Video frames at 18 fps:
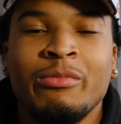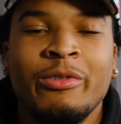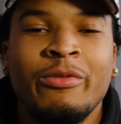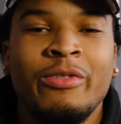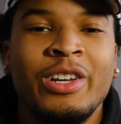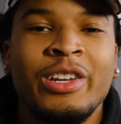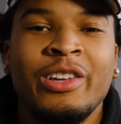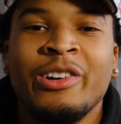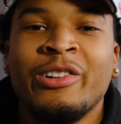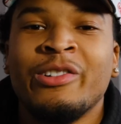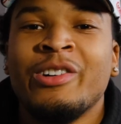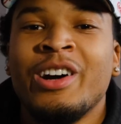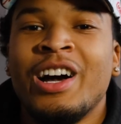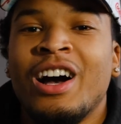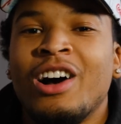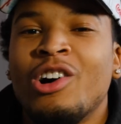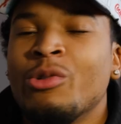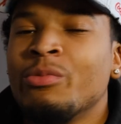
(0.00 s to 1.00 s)
the video.
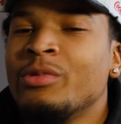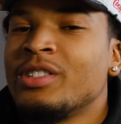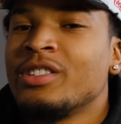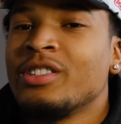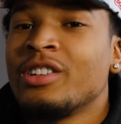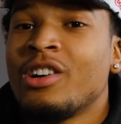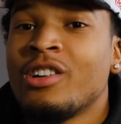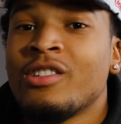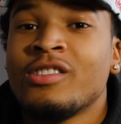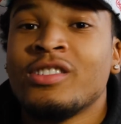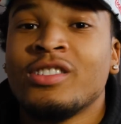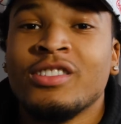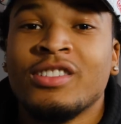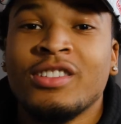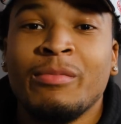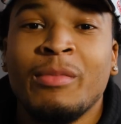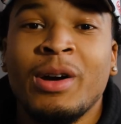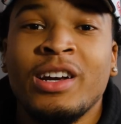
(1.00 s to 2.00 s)
I hope this
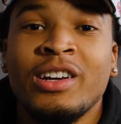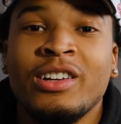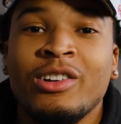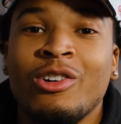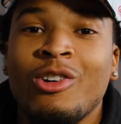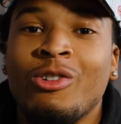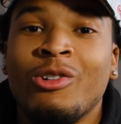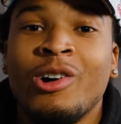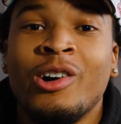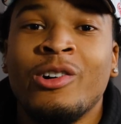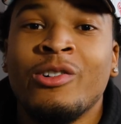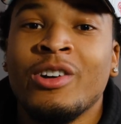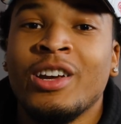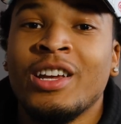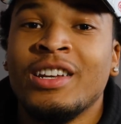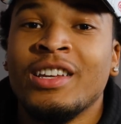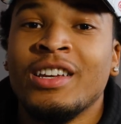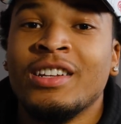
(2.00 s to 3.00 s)
encourages somebody to go out
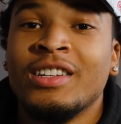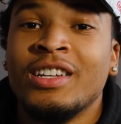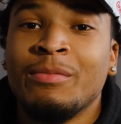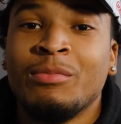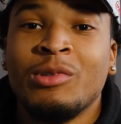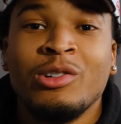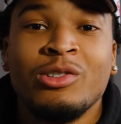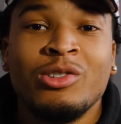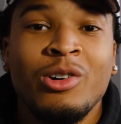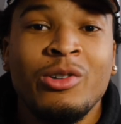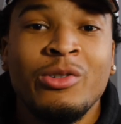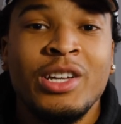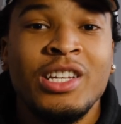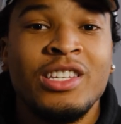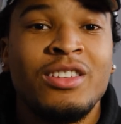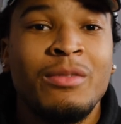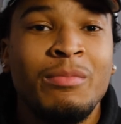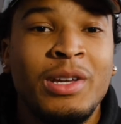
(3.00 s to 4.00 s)
and then dip their toe
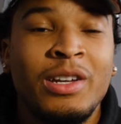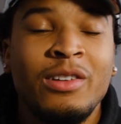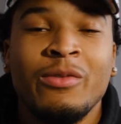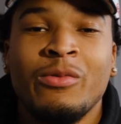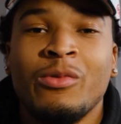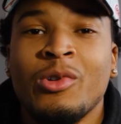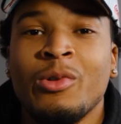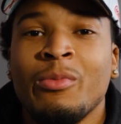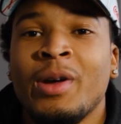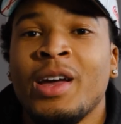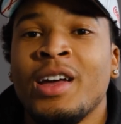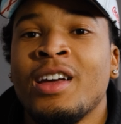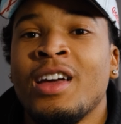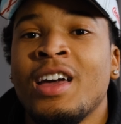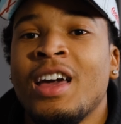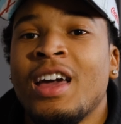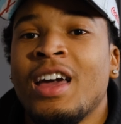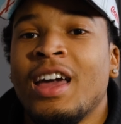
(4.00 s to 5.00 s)
into medium format
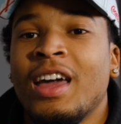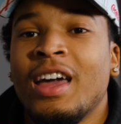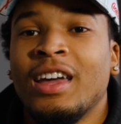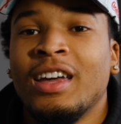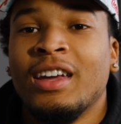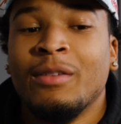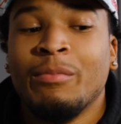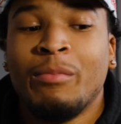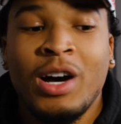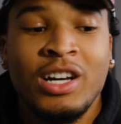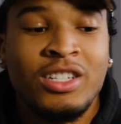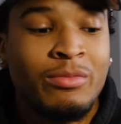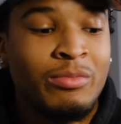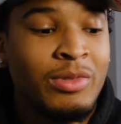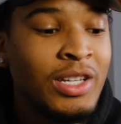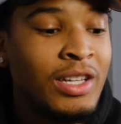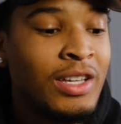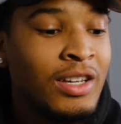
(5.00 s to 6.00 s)
and
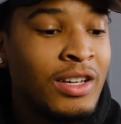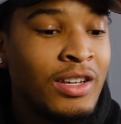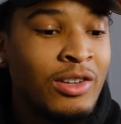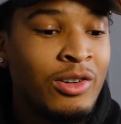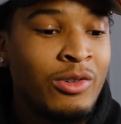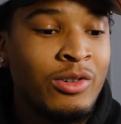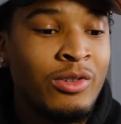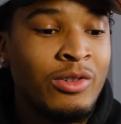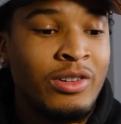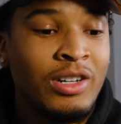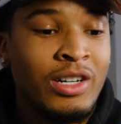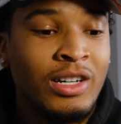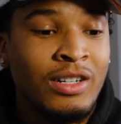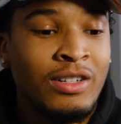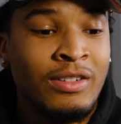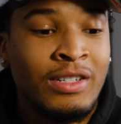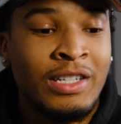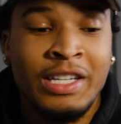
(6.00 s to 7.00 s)
possibly get, it
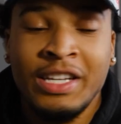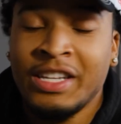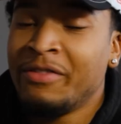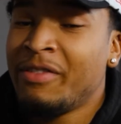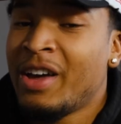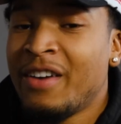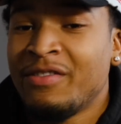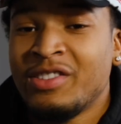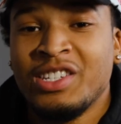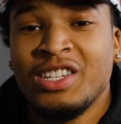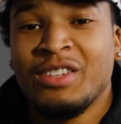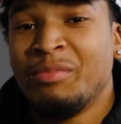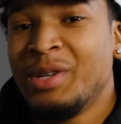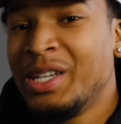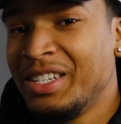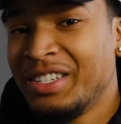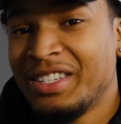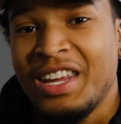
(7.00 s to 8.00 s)
doesn't even have to just
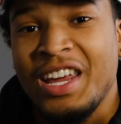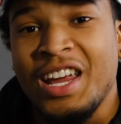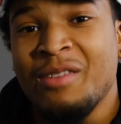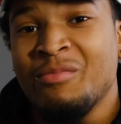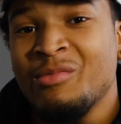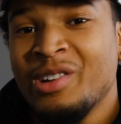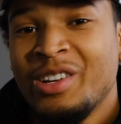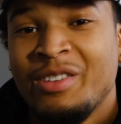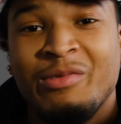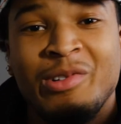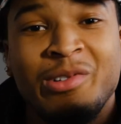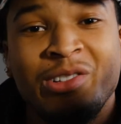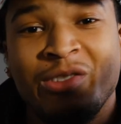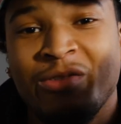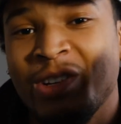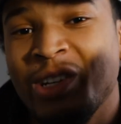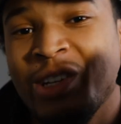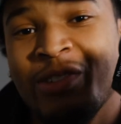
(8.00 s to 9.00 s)
be this camera, even though
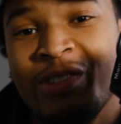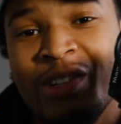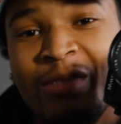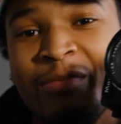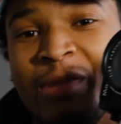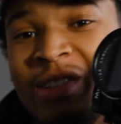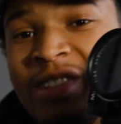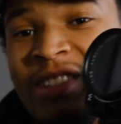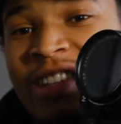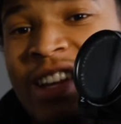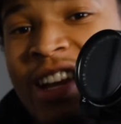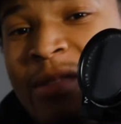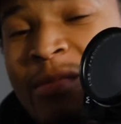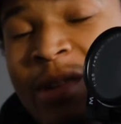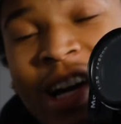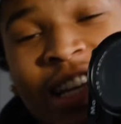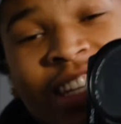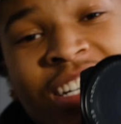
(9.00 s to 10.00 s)
this video is about this
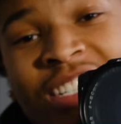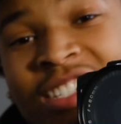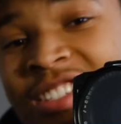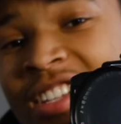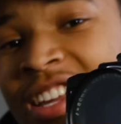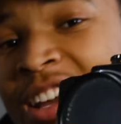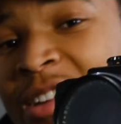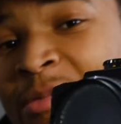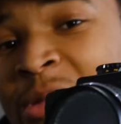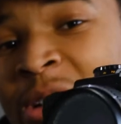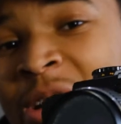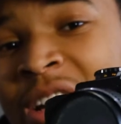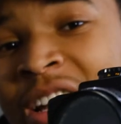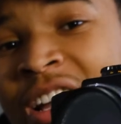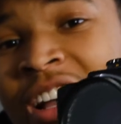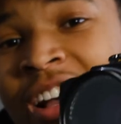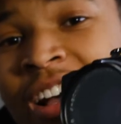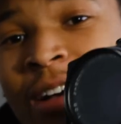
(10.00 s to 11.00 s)
camera. I love this camera,
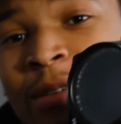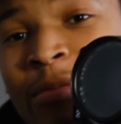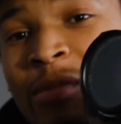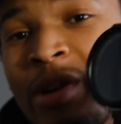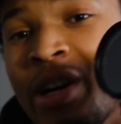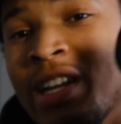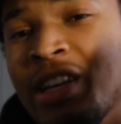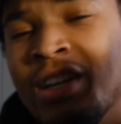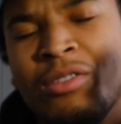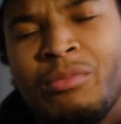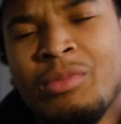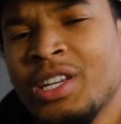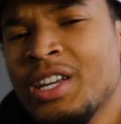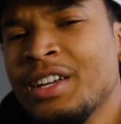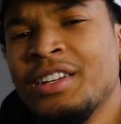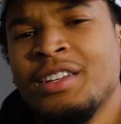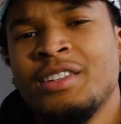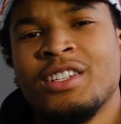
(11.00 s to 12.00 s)
but it could
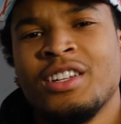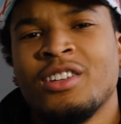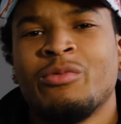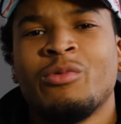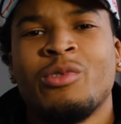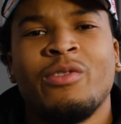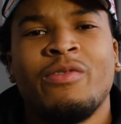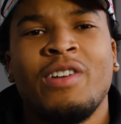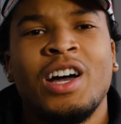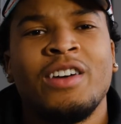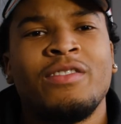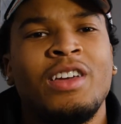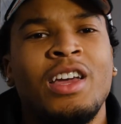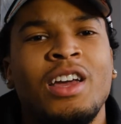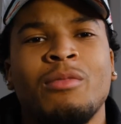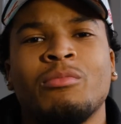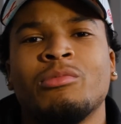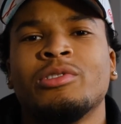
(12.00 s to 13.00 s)
be any 645
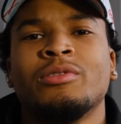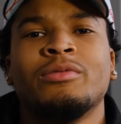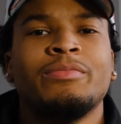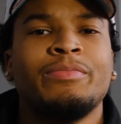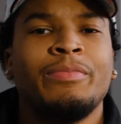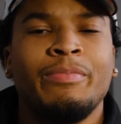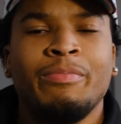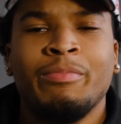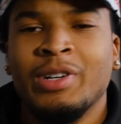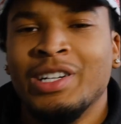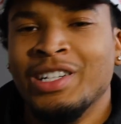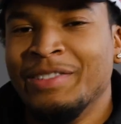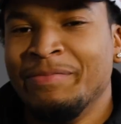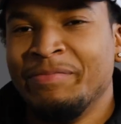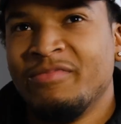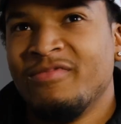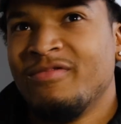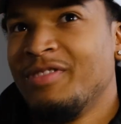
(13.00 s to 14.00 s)
camera.
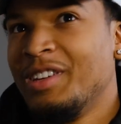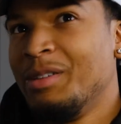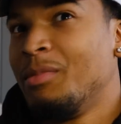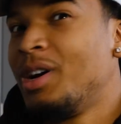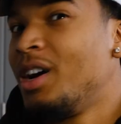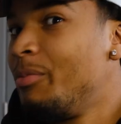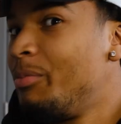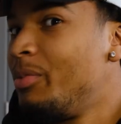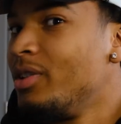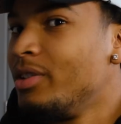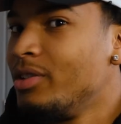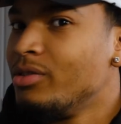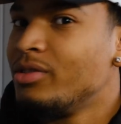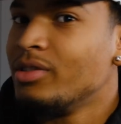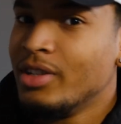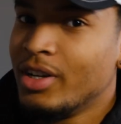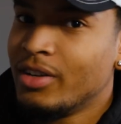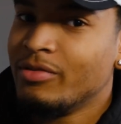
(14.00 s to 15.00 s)
But in my opinion, you
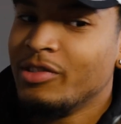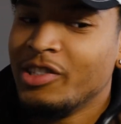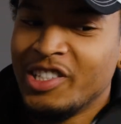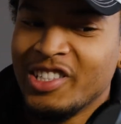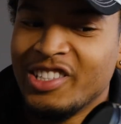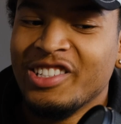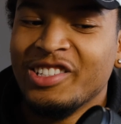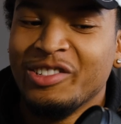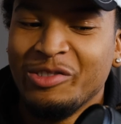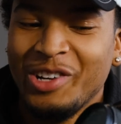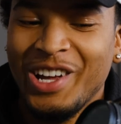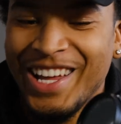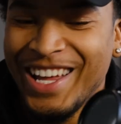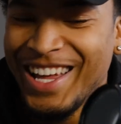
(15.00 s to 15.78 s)
should definitely get this one.